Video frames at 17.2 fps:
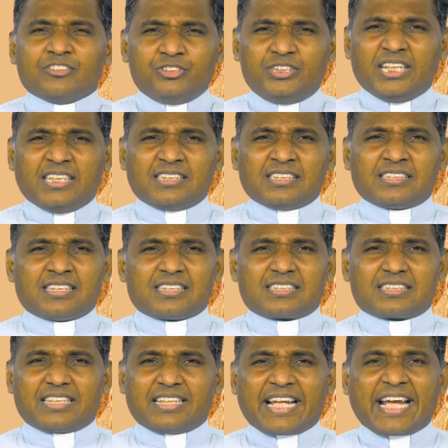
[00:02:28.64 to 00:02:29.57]

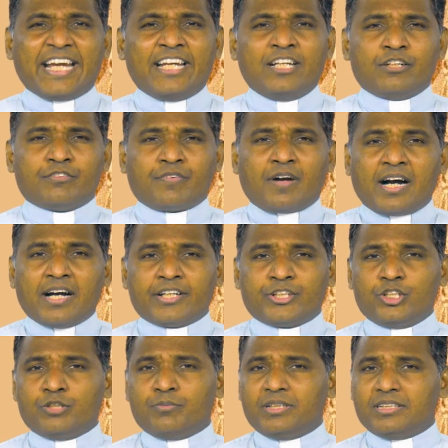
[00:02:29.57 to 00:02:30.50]
Jesus' line of
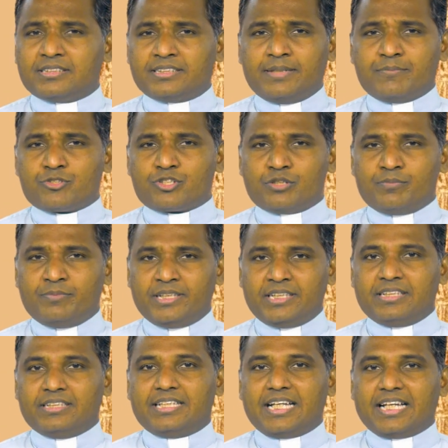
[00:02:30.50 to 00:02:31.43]
argument seems to
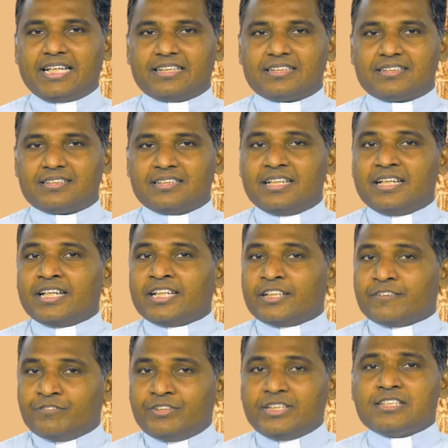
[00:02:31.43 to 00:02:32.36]
be that
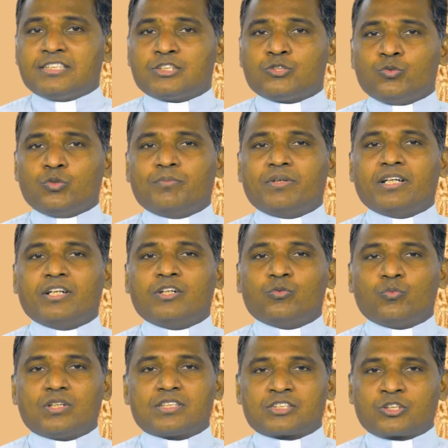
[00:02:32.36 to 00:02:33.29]
if this
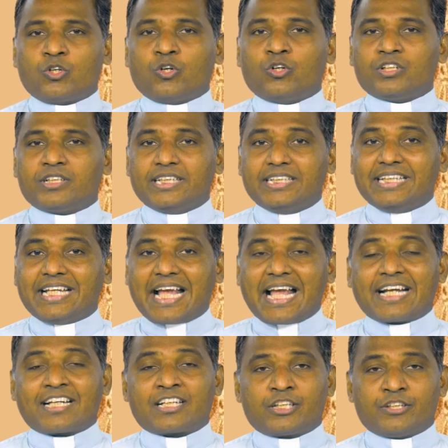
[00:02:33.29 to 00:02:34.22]
woman was caught in the
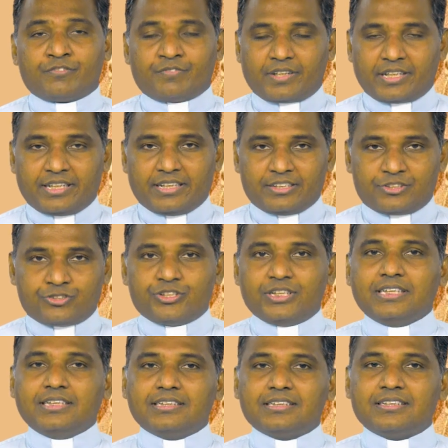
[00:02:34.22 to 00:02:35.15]
act of
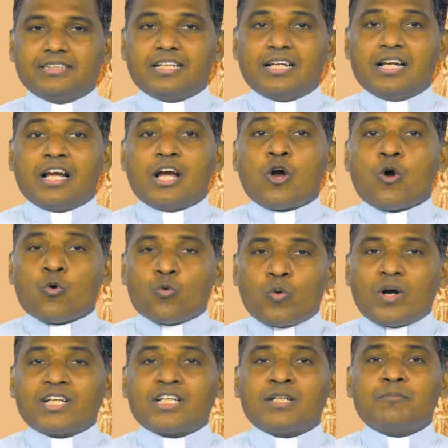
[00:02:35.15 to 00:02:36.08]
adultery,
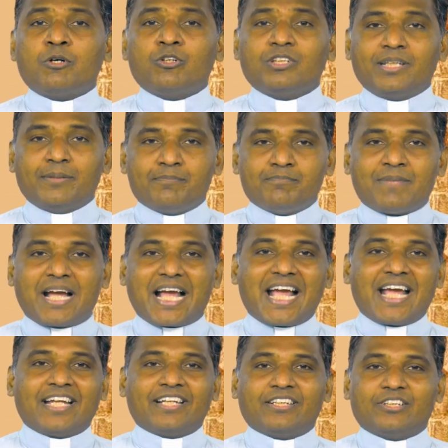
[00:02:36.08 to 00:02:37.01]
what about the
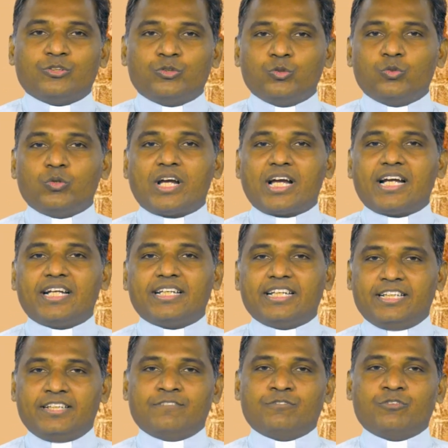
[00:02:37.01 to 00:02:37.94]
man who had
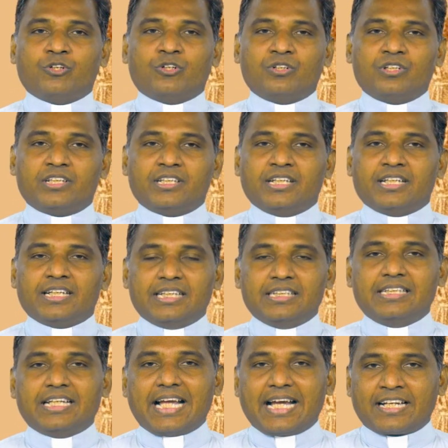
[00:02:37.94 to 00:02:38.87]
involved
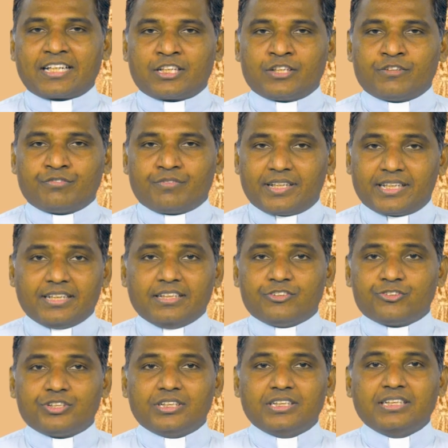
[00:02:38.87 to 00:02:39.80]
in the act of
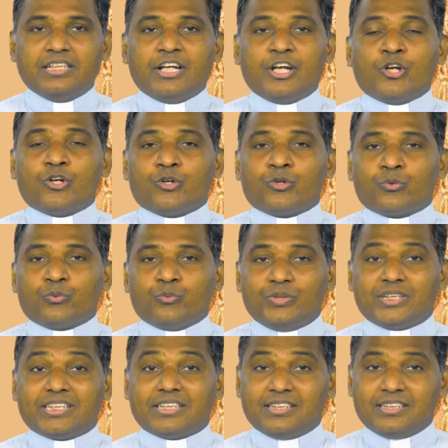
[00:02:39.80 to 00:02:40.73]
adultery
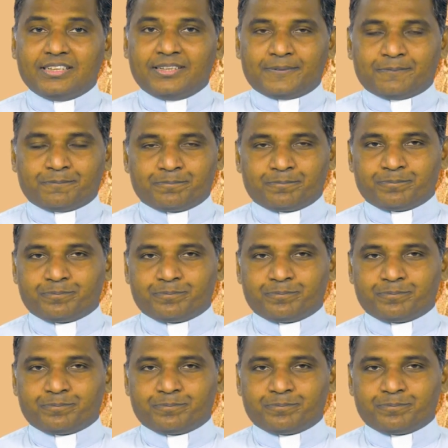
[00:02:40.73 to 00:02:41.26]
with her?